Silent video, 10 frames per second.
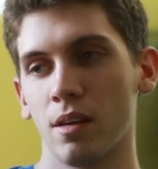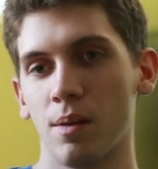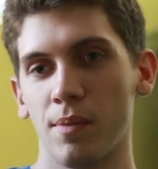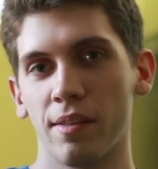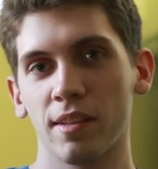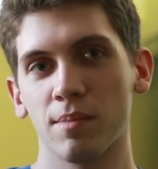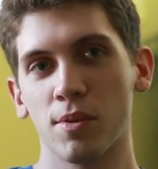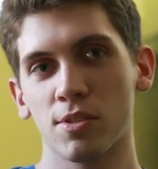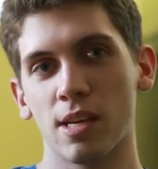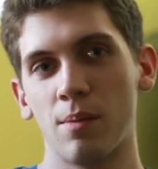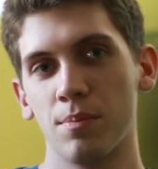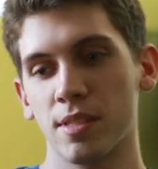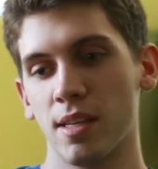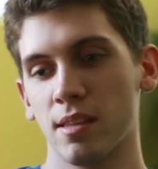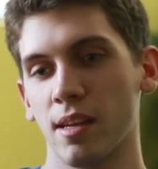I think the most common
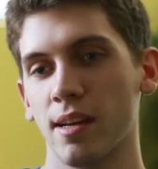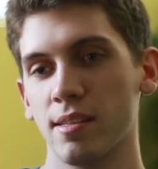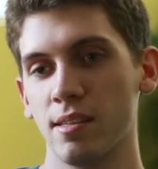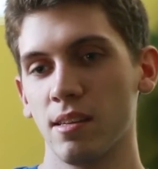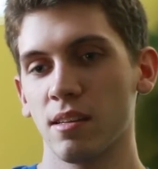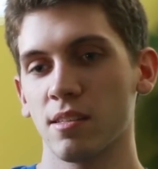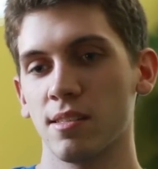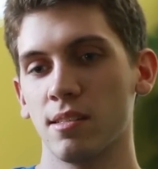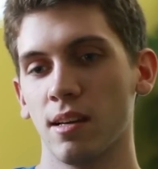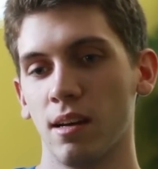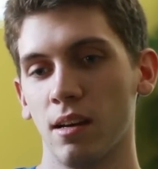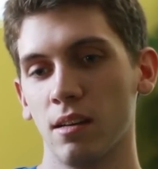mistake that I see is